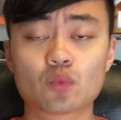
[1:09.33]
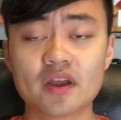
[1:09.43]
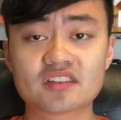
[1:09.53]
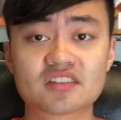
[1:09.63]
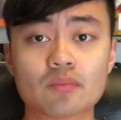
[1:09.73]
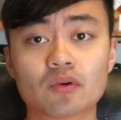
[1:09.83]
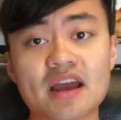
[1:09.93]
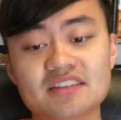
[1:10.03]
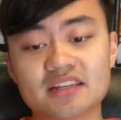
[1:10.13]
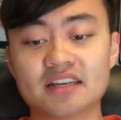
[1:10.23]
way to
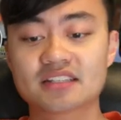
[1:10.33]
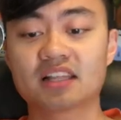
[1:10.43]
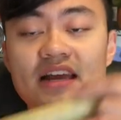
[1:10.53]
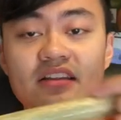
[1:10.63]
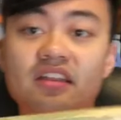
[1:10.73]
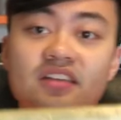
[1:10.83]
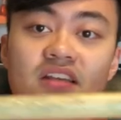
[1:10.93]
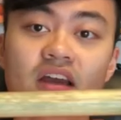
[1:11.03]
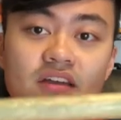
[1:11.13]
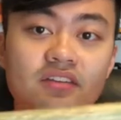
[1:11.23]
summarize it is like this.
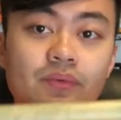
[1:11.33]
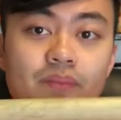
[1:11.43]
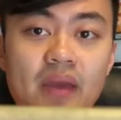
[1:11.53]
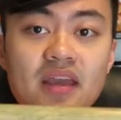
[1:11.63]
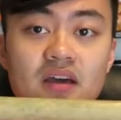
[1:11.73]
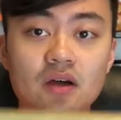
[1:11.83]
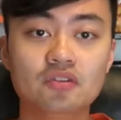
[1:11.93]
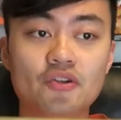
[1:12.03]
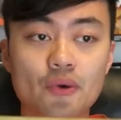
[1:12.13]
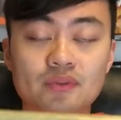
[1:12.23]
To make a
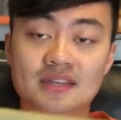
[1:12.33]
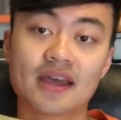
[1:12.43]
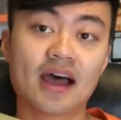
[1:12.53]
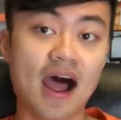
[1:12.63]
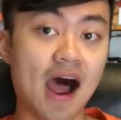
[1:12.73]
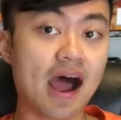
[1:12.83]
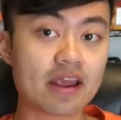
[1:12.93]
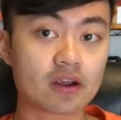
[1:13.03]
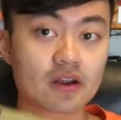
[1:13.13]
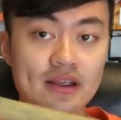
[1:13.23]
note
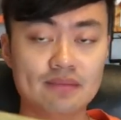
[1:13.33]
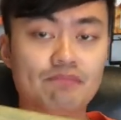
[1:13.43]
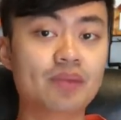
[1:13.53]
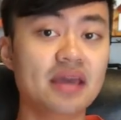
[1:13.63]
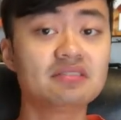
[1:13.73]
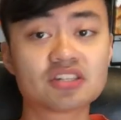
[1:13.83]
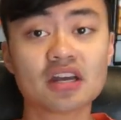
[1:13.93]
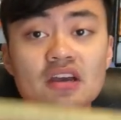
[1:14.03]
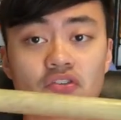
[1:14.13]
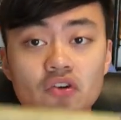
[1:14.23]
higher in pitch,
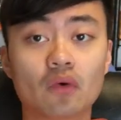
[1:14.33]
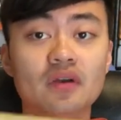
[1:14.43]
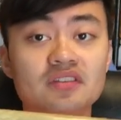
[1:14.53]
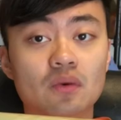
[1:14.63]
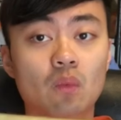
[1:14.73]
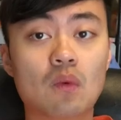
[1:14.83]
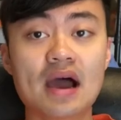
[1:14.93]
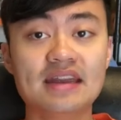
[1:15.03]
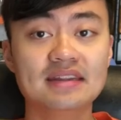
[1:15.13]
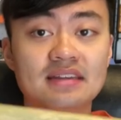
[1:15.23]
you're going to
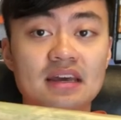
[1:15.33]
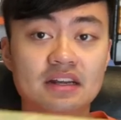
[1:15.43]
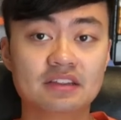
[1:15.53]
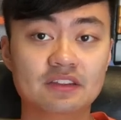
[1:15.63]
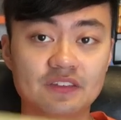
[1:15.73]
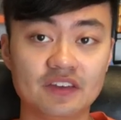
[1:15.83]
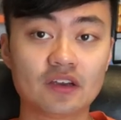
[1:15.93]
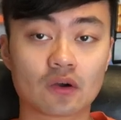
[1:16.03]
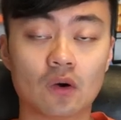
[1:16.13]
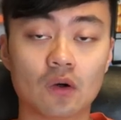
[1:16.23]
widen the
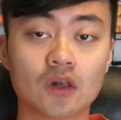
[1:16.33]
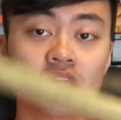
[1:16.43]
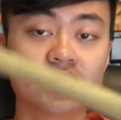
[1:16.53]
finger hole.